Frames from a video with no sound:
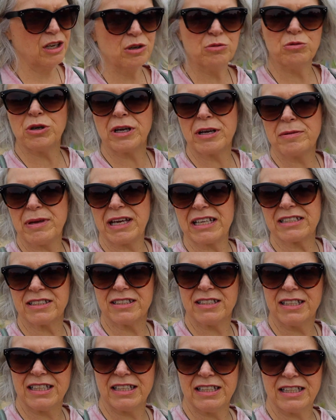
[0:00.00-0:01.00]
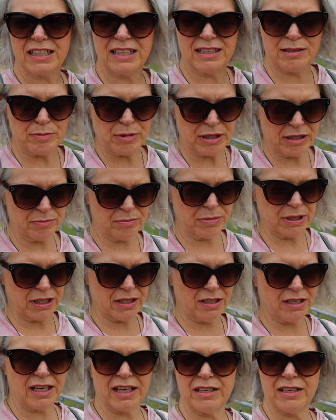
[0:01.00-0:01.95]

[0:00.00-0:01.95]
walking back to the Airbnb,